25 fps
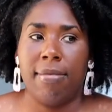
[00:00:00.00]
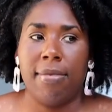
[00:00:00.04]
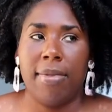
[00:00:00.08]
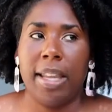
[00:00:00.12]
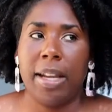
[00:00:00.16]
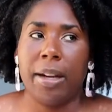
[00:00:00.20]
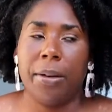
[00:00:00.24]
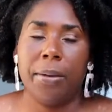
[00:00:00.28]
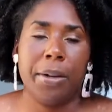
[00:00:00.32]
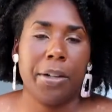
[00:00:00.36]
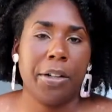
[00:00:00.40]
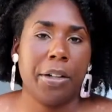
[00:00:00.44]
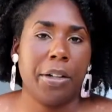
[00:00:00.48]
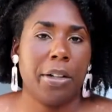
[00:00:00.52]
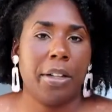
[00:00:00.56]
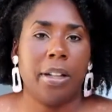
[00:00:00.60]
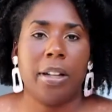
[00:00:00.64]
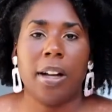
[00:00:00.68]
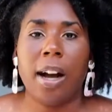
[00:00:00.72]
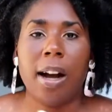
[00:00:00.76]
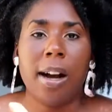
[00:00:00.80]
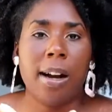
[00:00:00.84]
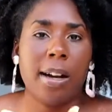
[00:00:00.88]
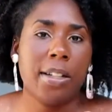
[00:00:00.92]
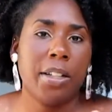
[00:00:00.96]
there were
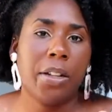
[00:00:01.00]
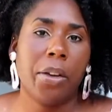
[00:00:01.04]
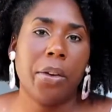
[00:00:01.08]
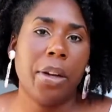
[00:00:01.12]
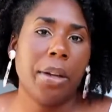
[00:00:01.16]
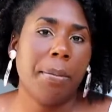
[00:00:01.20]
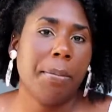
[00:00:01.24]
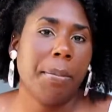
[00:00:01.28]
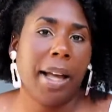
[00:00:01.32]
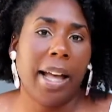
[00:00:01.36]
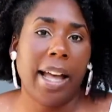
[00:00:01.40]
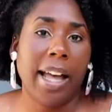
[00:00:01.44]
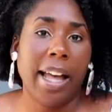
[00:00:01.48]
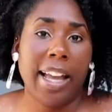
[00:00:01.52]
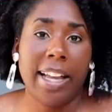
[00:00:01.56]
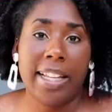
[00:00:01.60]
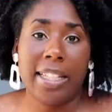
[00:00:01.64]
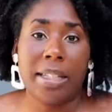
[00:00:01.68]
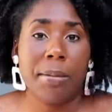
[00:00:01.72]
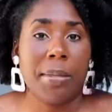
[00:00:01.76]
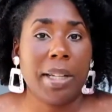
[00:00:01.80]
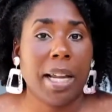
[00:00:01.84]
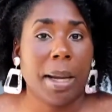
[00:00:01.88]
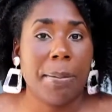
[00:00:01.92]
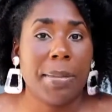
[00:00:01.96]
cars going by,
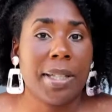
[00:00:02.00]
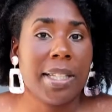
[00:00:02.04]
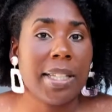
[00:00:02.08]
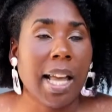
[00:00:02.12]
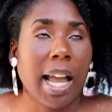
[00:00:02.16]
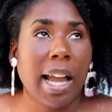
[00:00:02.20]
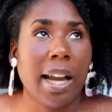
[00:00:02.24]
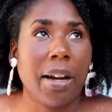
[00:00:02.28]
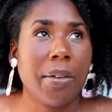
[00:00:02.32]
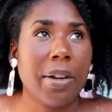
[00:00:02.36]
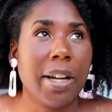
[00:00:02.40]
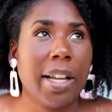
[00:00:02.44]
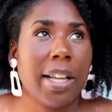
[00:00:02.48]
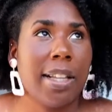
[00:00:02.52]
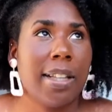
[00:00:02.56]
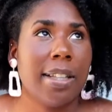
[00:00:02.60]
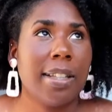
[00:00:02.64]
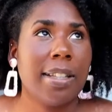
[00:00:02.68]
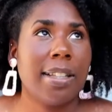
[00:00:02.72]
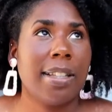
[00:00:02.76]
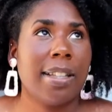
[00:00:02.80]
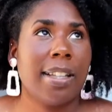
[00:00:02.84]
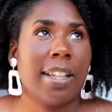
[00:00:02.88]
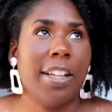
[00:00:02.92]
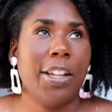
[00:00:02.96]
sometimes
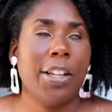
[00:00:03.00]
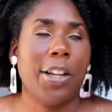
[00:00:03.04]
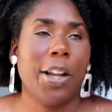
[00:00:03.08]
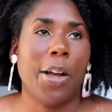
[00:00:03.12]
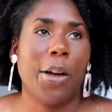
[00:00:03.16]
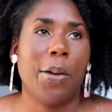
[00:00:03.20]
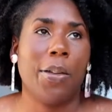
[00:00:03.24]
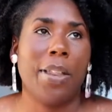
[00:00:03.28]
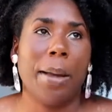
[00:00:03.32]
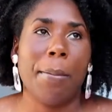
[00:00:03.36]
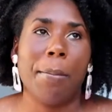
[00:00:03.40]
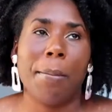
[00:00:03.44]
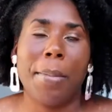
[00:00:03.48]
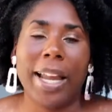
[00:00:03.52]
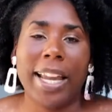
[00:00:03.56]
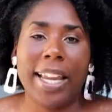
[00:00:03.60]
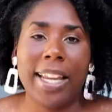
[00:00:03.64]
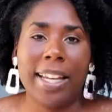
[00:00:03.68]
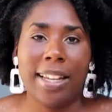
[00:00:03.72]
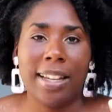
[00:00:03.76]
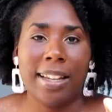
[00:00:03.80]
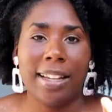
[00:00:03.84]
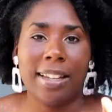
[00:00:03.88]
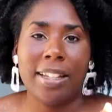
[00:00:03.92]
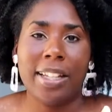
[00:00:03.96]
sirens, you know, that
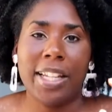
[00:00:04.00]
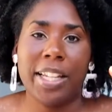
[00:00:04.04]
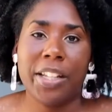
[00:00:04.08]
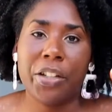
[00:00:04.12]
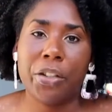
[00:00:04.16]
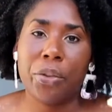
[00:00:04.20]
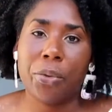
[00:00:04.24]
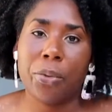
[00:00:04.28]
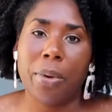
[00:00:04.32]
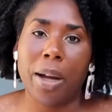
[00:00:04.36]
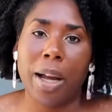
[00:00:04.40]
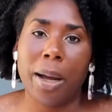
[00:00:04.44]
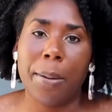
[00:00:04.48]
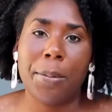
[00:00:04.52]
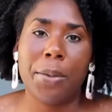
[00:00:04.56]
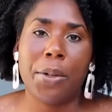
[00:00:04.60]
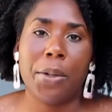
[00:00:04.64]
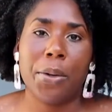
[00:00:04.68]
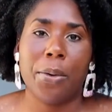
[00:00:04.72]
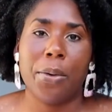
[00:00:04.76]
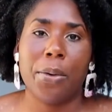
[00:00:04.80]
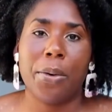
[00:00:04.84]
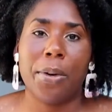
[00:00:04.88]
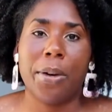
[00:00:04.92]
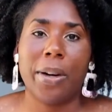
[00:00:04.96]
might
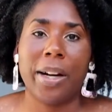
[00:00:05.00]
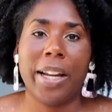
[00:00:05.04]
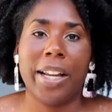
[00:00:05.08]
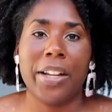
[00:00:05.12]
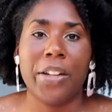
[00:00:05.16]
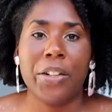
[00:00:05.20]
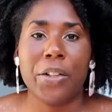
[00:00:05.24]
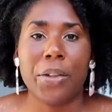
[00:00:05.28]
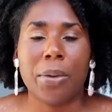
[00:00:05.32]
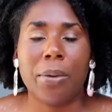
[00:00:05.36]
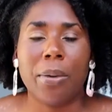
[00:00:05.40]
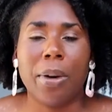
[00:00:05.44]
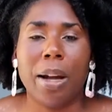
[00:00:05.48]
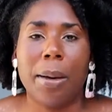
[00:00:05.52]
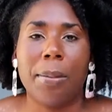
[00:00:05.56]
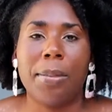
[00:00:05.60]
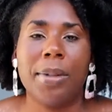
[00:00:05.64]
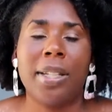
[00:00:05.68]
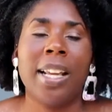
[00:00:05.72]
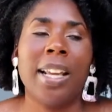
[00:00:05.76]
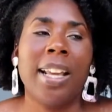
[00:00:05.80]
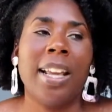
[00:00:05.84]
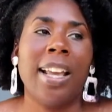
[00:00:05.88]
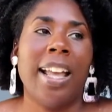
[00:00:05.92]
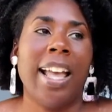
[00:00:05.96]
disrupt or
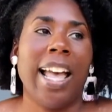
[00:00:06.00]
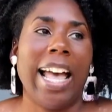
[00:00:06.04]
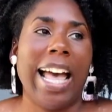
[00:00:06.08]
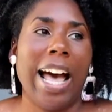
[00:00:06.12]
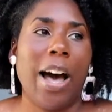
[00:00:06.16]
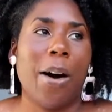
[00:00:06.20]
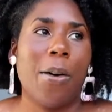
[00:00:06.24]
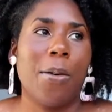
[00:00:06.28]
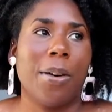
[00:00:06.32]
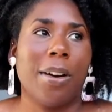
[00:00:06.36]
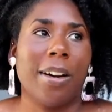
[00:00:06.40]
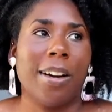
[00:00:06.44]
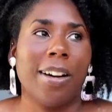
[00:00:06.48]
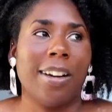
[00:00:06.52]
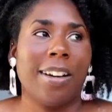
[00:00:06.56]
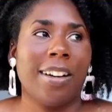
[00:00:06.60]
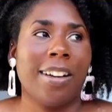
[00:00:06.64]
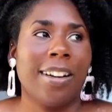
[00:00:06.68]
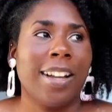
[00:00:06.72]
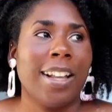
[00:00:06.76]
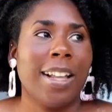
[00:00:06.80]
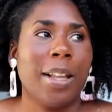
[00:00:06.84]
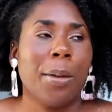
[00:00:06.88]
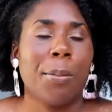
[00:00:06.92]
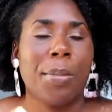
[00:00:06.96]
interrupt
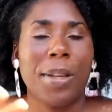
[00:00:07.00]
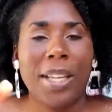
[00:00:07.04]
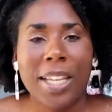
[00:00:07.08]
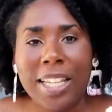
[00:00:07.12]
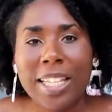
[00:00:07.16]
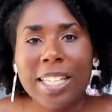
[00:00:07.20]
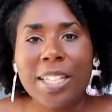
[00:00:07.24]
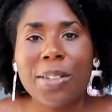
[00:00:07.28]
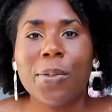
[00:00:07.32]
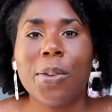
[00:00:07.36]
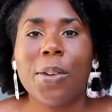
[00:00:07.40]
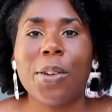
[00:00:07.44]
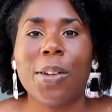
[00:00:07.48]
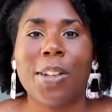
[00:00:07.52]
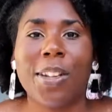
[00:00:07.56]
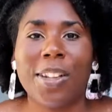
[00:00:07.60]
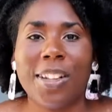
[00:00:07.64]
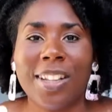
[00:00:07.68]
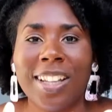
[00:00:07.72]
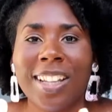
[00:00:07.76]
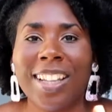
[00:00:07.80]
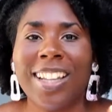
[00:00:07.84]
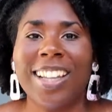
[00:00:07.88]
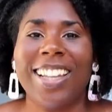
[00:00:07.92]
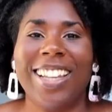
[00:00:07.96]
our
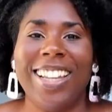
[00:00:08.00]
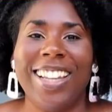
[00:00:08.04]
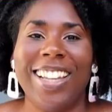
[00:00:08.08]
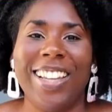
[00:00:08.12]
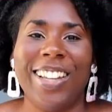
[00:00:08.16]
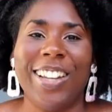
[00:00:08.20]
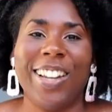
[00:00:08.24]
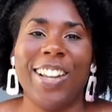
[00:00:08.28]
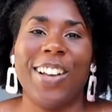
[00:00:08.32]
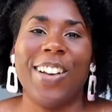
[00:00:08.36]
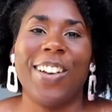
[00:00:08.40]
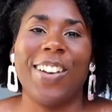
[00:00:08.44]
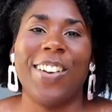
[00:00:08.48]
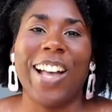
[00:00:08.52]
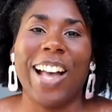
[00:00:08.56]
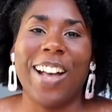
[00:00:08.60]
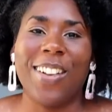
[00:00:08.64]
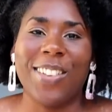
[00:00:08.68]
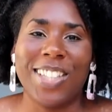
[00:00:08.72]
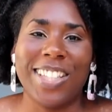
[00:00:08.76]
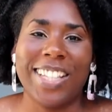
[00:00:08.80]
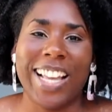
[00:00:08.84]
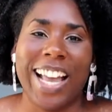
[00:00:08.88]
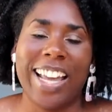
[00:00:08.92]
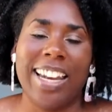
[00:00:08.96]
peaceful, you know,
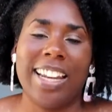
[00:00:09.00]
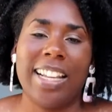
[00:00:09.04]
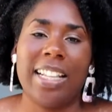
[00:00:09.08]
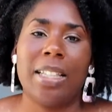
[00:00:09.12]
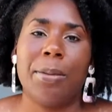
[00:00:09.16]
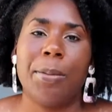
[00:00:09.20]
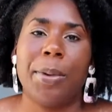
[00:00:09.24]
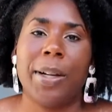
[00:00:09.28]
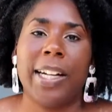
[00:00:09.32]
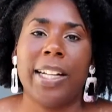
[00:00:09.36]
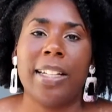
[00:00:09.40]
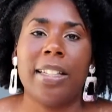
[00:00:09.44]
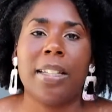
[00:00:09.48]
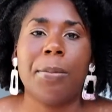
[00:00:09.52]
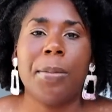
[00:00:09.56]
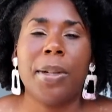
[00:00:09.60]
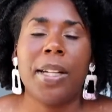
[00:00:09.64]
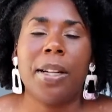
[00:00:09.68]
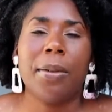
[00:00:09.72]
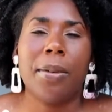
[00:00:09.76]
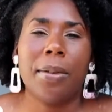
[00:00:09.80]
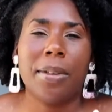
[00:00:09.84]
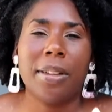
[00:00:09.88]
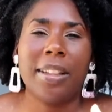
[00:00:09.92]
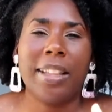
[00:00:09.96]
outside experience.
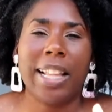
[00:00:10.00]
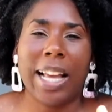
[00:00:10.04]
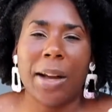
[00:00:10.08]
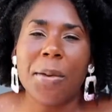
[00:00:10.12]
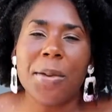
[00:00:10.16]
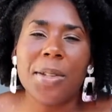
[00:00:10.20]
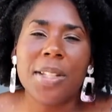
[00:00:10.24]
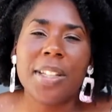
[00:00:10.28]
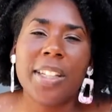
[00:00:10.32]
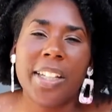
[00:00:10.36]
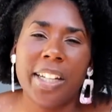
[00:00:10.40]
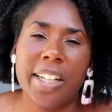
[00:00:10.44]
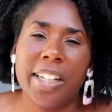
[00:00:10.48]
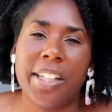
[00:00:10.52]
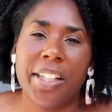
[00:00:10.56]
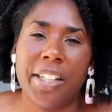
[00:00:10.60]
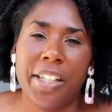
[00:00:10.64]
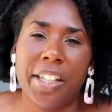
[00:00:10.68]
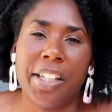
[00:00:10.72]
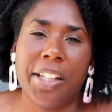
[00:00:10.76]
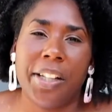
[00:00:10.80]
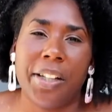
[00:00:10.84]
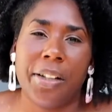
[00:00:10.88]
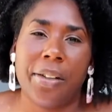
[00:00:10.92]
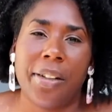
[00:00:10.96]
But that was good
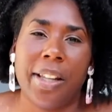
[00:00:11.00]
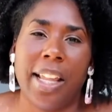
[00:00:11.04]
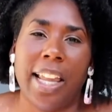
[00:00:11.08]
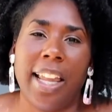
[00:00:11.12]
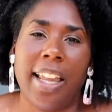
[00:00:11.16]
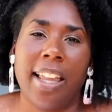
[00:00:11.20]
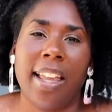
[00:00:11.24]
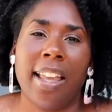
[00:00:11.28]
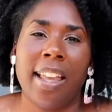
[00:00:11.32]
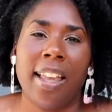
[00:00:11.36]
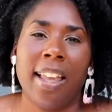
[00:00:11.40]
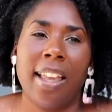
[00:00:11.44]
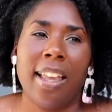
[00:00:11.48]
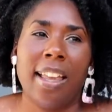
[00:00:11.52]
too. Like,